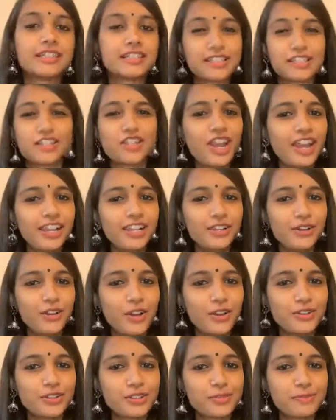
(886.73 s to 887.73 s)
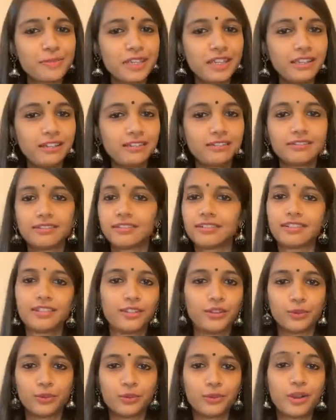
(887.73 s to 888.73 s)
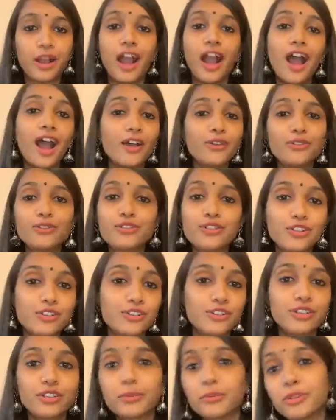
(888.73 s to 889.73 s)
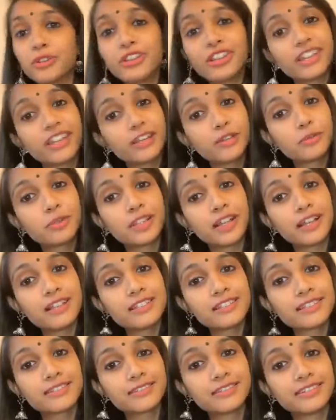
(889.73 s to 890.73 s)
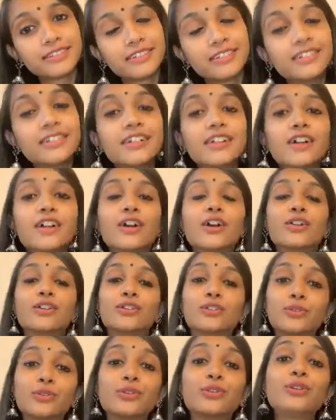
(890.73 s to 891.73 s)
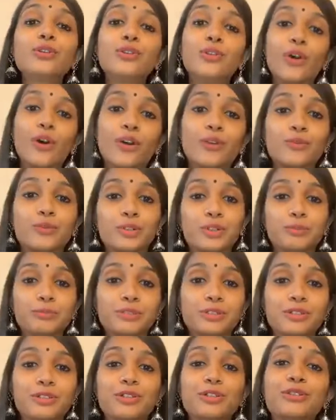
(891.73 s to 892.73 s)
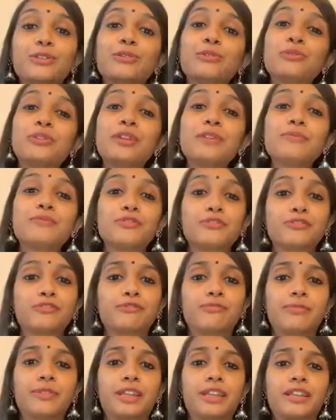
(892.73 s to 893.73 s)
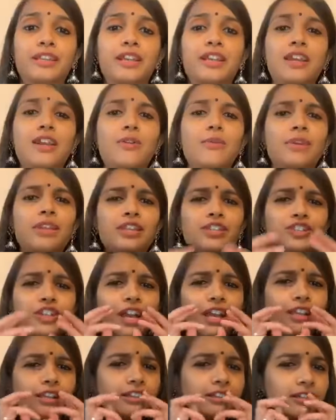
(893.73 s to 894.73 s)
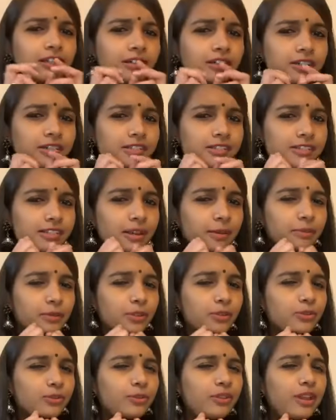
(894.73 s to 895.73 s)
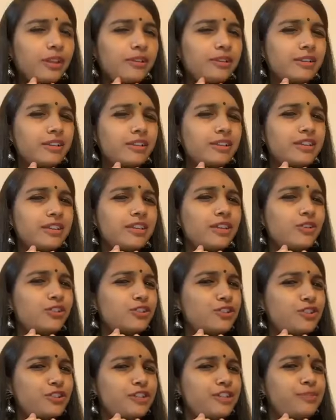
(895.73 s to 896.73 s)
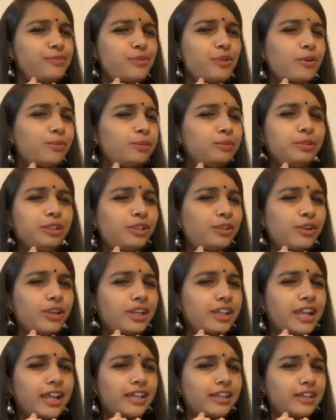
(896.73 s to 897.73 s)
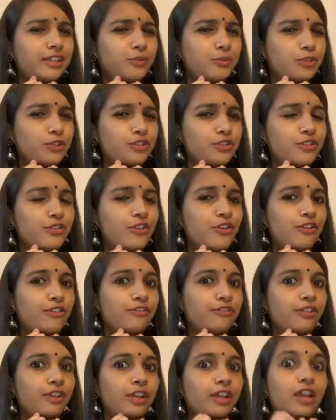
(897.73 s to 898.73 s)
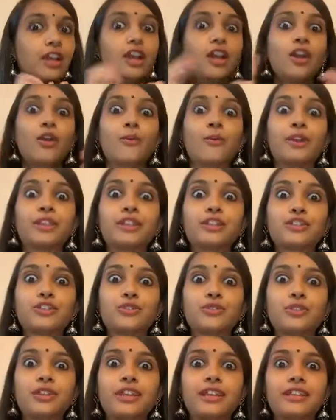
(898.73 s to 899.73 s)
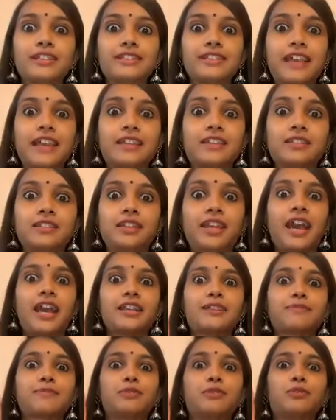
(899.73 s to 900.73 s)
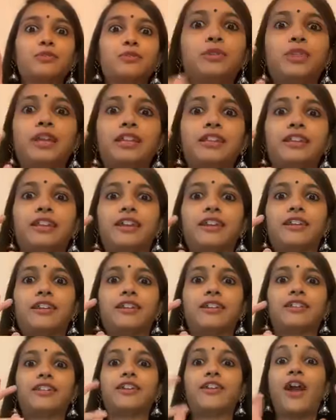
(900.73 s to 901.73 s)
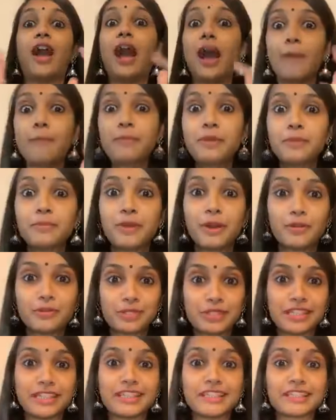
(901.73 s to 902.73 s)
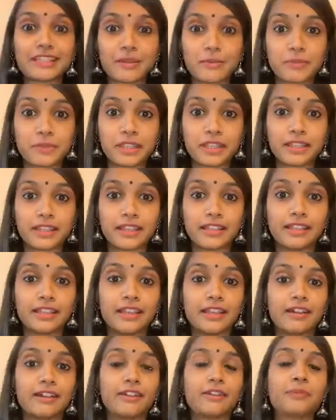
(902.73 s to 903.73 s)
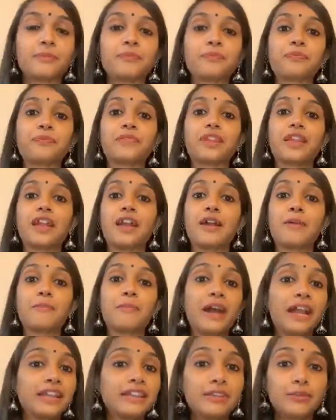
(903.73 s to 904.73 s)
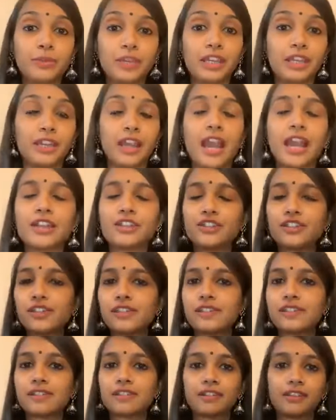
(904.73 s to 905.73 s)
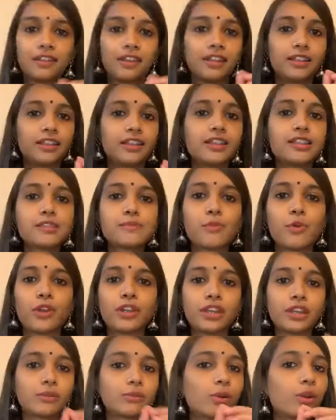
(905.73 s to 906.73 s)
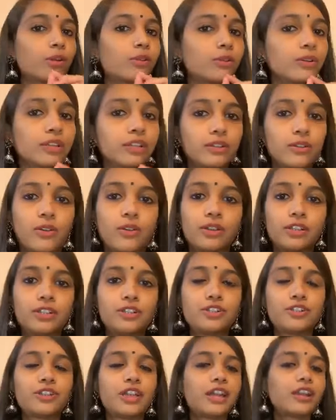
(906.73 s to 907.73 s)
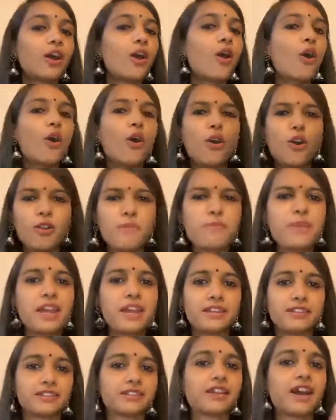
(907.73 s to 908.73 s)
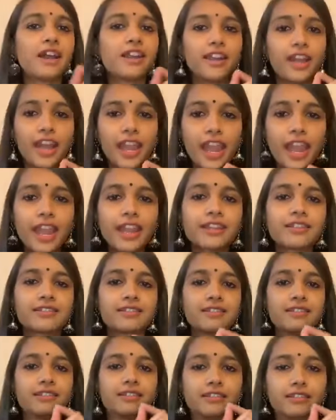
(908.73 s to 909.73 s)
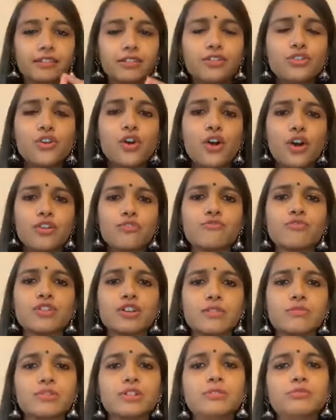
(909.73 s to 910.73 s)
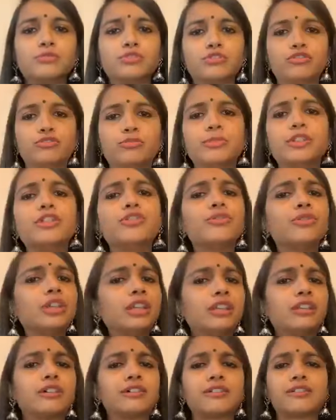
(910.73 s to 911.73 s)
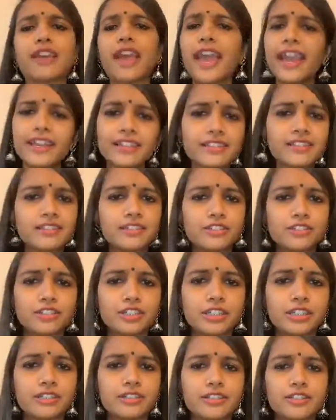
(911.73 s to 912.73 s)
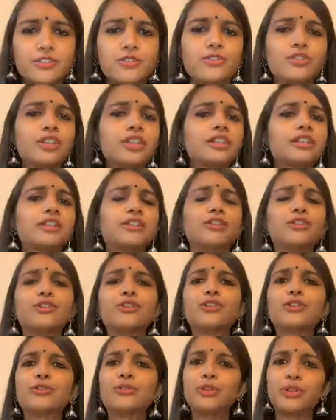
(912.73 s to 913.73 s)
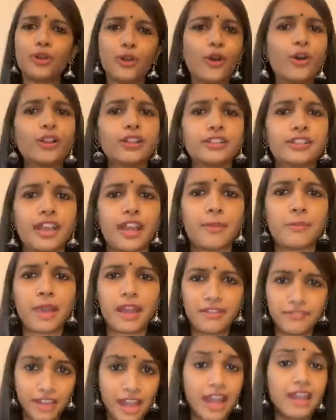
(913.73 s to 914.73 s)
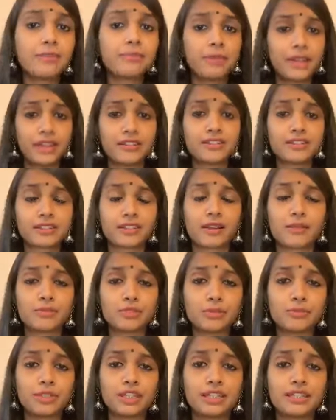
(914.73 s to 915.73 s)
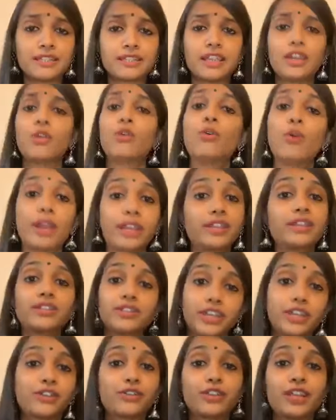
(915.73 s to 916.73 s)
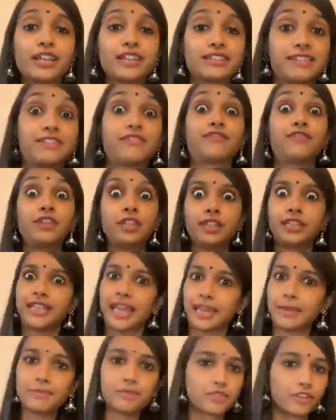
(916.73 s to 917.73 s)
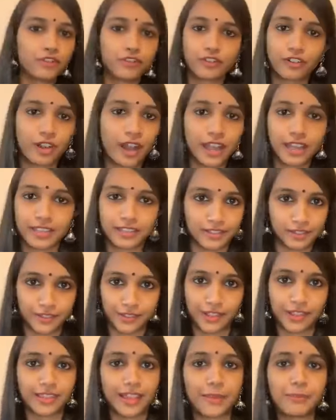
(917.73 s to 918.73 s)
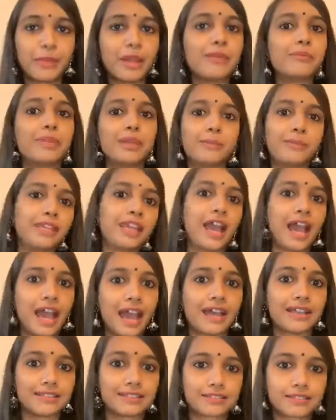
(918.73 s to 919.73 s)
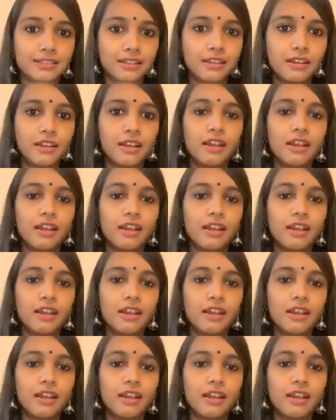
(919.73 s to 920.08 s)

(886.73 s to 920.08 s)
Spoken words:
Does the child know how to speak? No. How do children communicate with us? Through the non-verbal, through their movement. When a child curls up, you know that he or she is probably not liking what you're offering. When they show that excited gasp, you that they're happy about seeing something that they are. By the way, in this point, I want to acknowledge that all parents are excellent non-verbal movement readers. Excellent readers. You do it all the time. I've had parents come to me and say, oh, I can recognize different types of cries that my baby has.